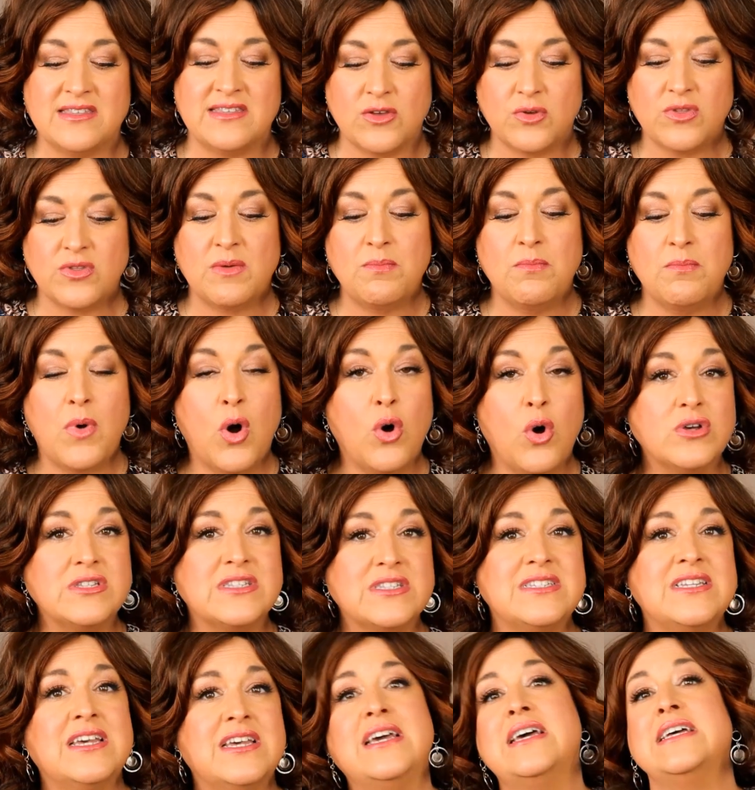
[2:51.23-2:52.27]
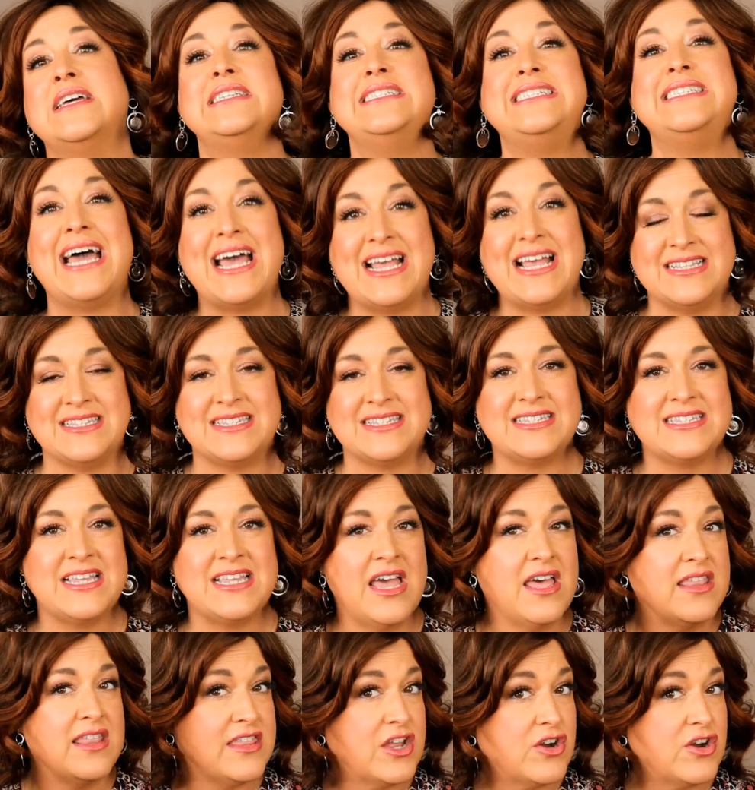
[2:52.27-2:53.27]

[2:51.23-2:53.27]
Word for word: So the most dense.